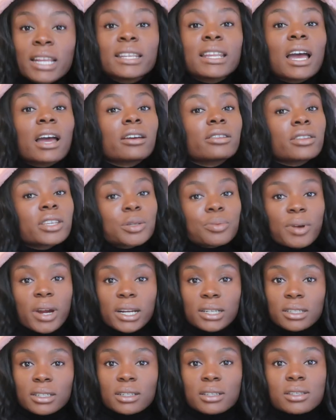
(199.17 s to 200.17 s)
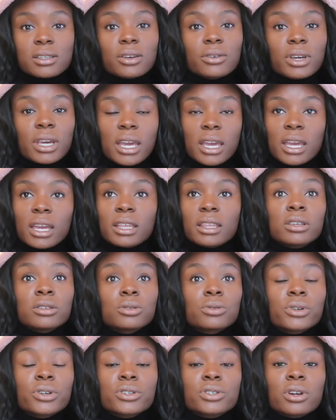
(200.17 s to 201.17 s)
Not in this practice, okay? These
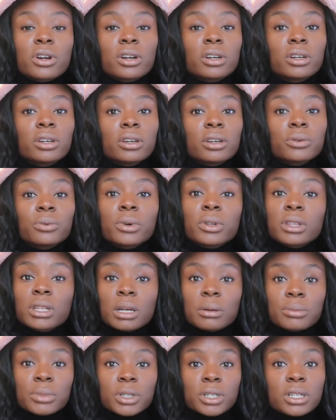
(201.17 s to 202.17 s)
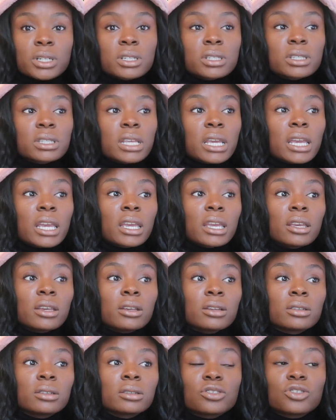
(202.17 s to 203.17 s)
lawyers are good with numbers.
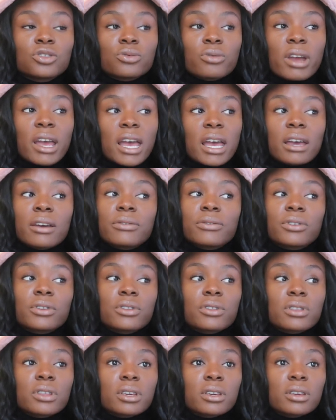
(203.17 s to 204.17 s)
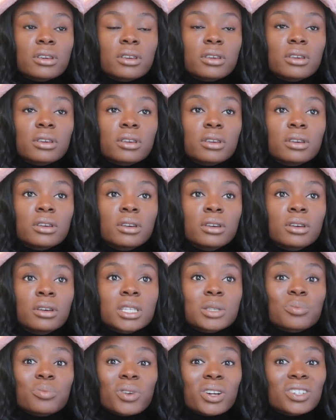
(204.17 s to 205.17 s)
They draft the
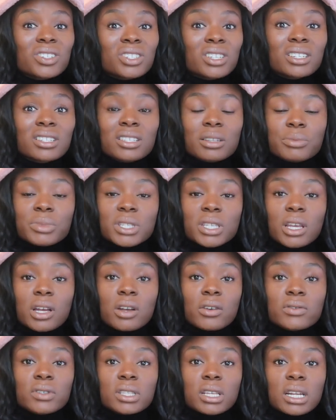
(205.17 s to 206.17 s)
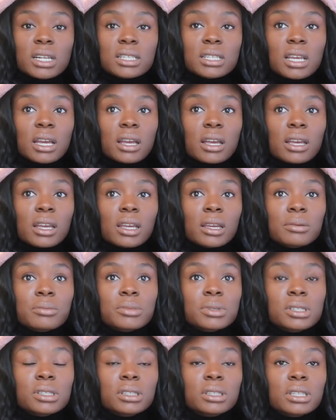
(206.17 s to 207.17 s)
spreadsheets themselves a lot of
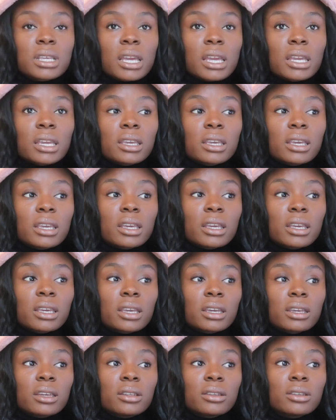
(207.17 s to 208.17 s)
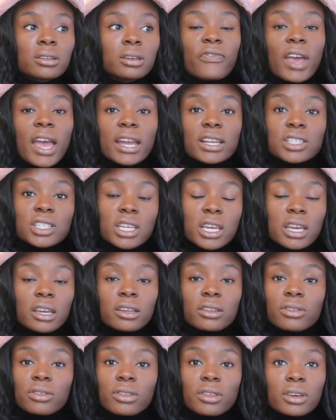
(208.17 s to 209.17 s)
times. They can fact
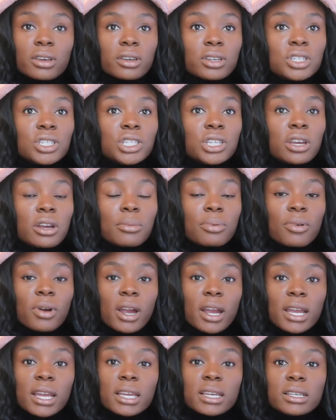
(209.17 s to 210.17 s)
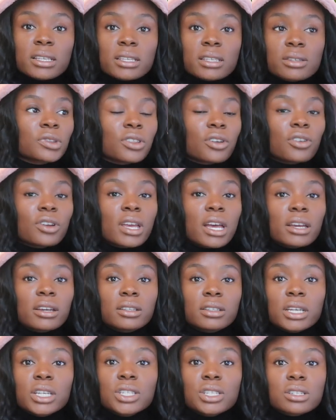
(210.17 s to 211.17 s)
check the share price. There are
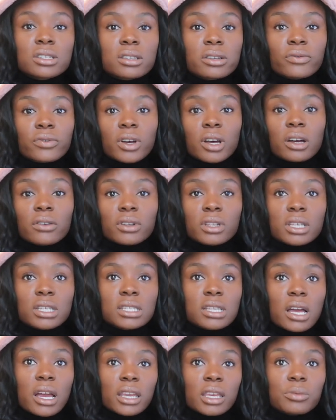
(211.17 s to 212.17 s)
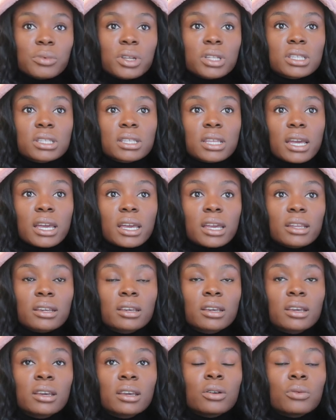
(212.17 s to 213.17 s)
calculations involved in these documents
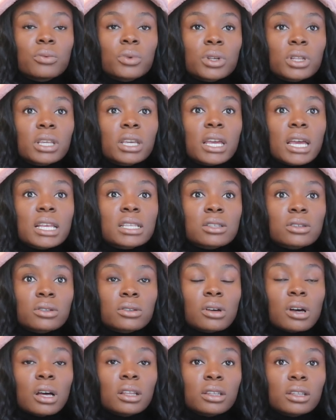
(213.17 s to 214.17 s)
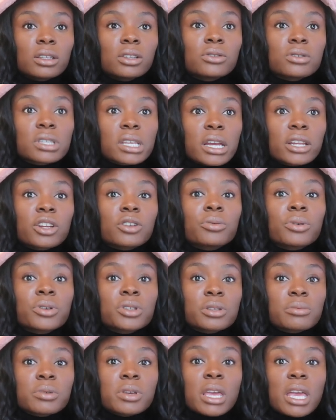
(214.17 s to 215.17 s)
that really, as a, on the legal side, you're
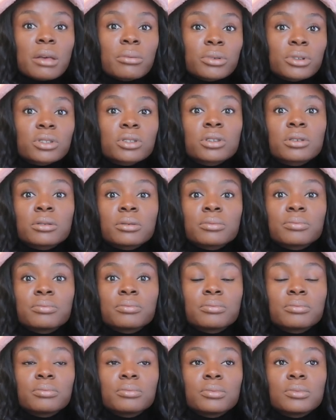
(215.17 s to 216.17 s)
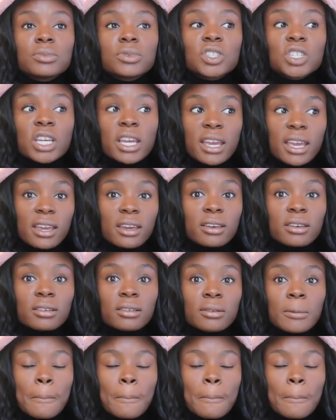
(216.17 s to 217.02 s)
supposed to be able to check.